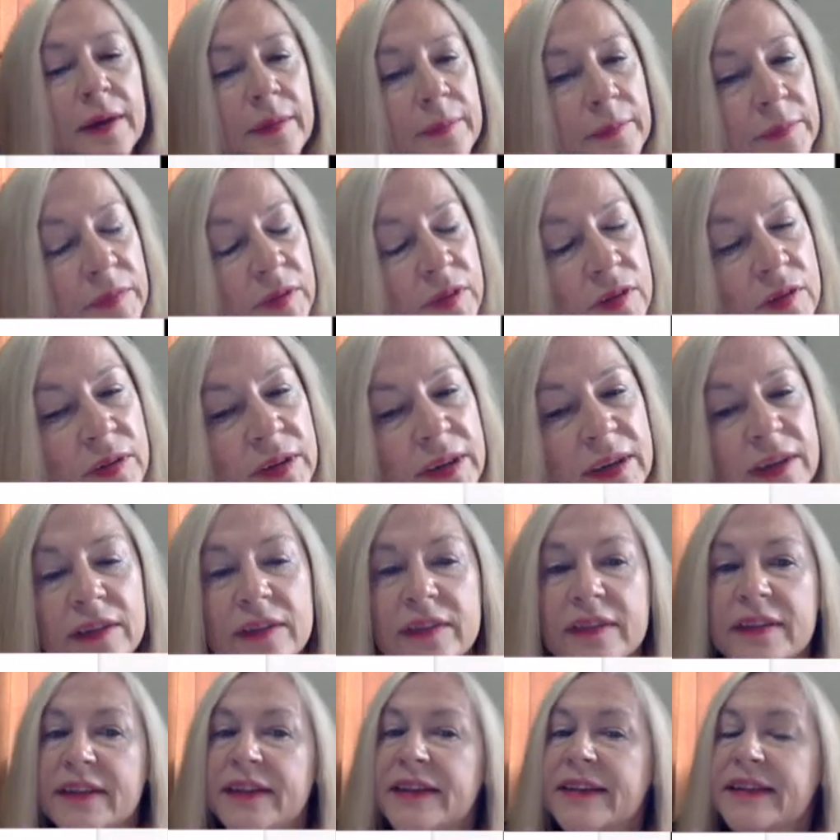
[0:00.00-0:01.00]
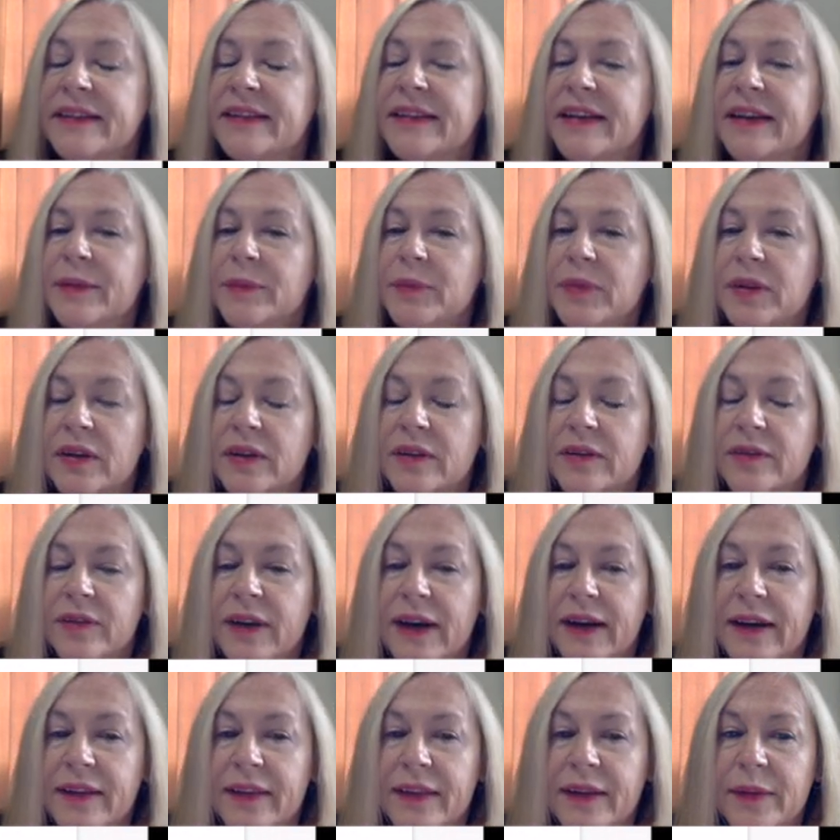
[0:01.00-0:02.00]
So here's an example of
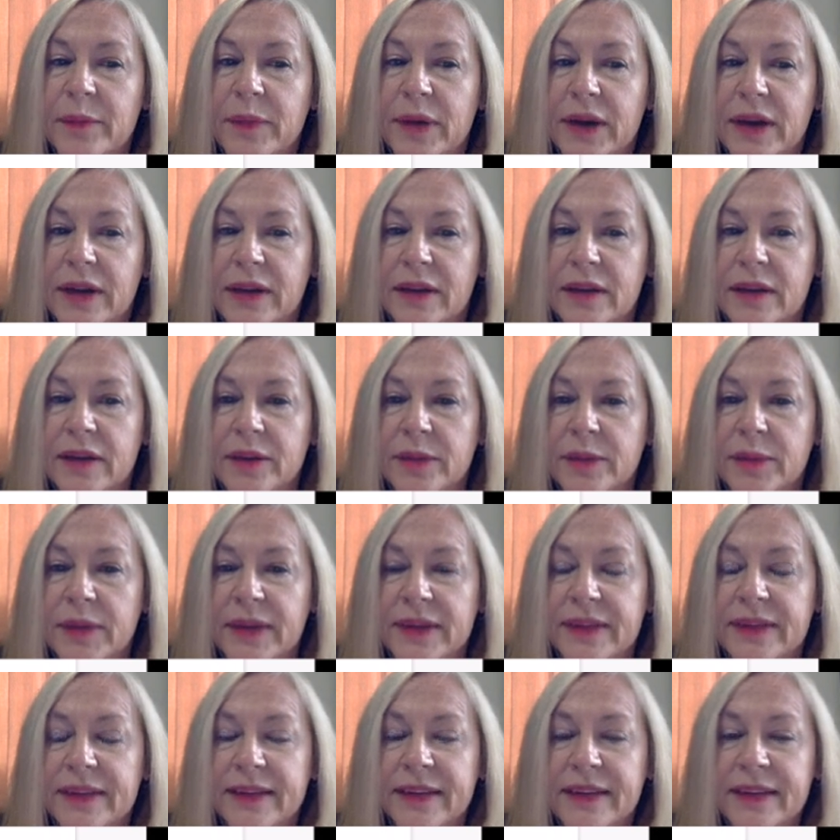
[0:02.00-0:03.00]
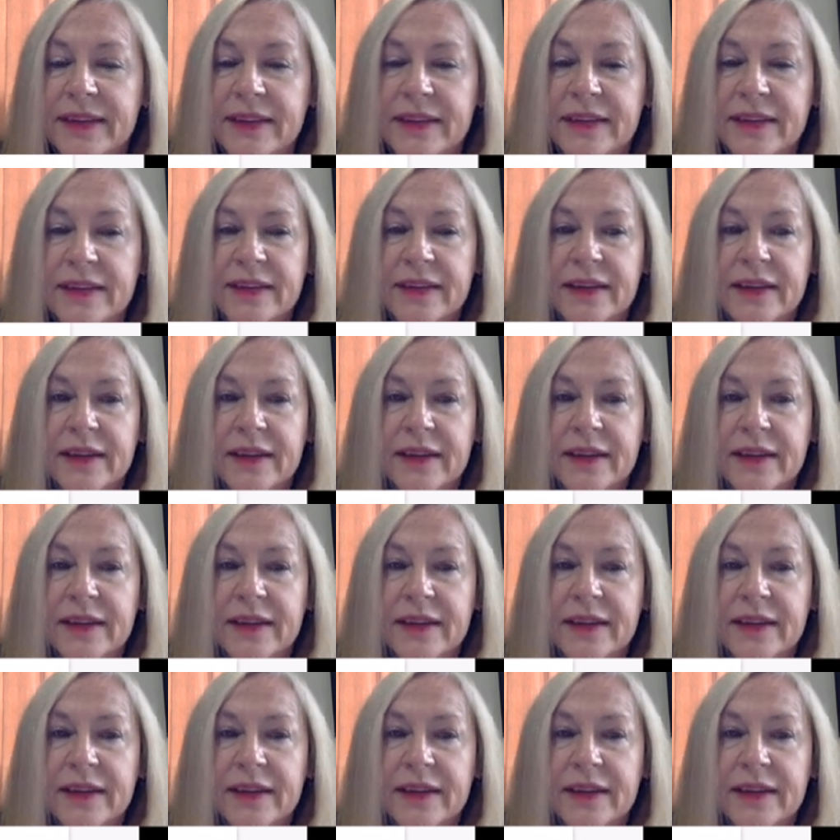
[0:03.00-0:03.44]
how that model could make sense.